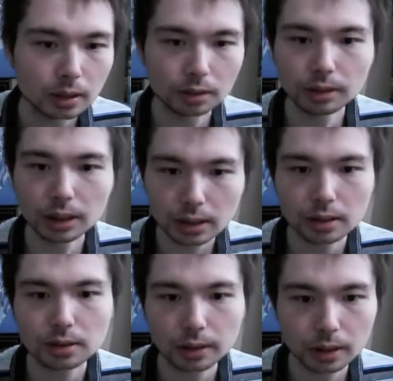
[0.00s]
The reason
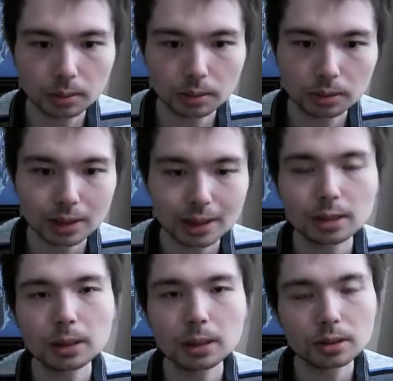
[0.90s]
it's very important is
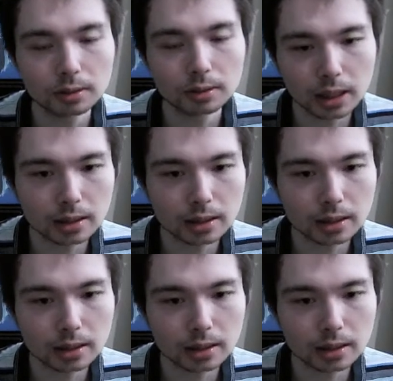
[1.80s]
because of this.